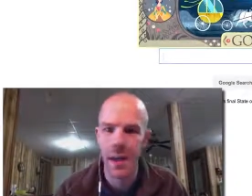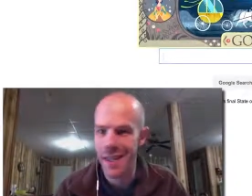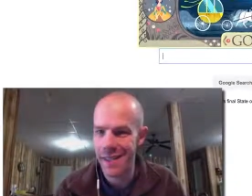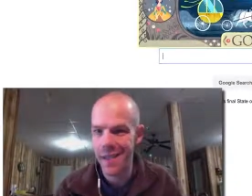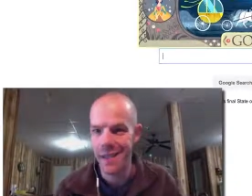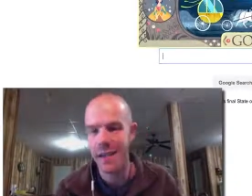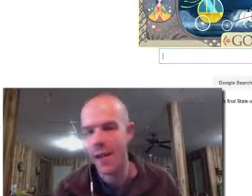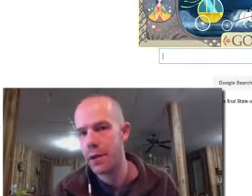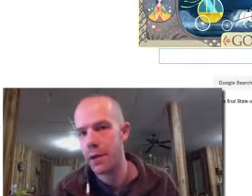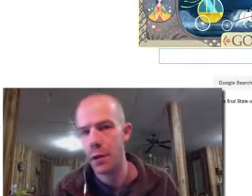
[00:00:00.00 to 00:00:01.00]
a
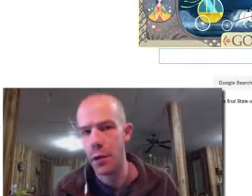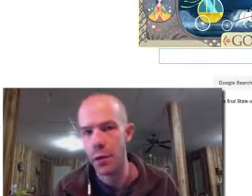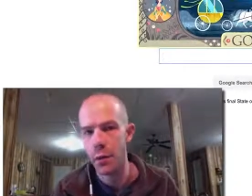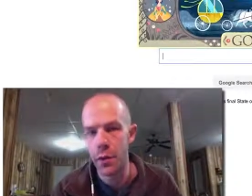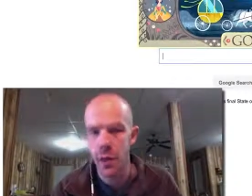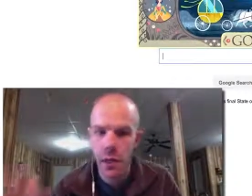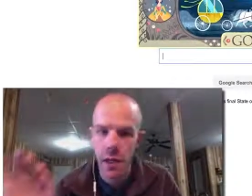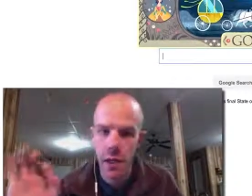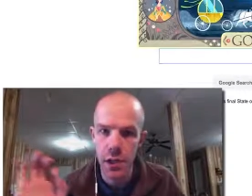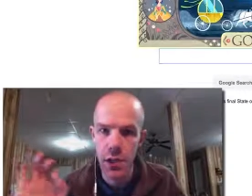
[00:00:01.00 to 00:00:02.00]
standalone
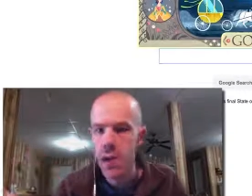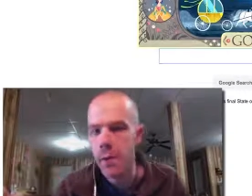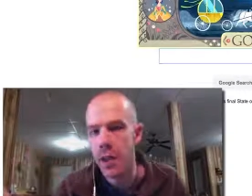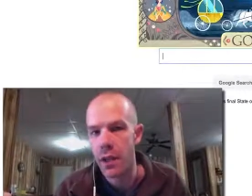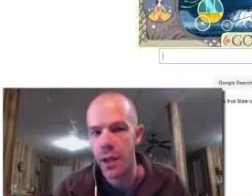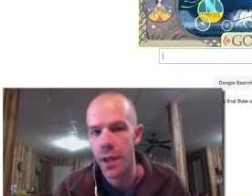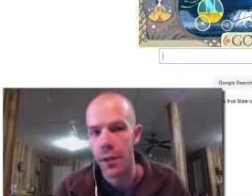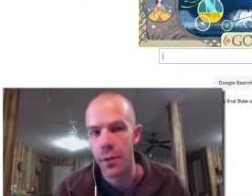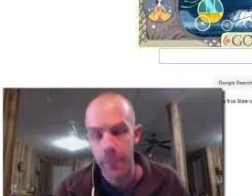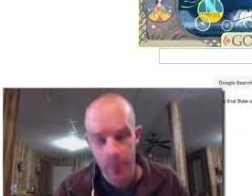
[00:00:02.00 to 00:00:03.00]
Gmail account.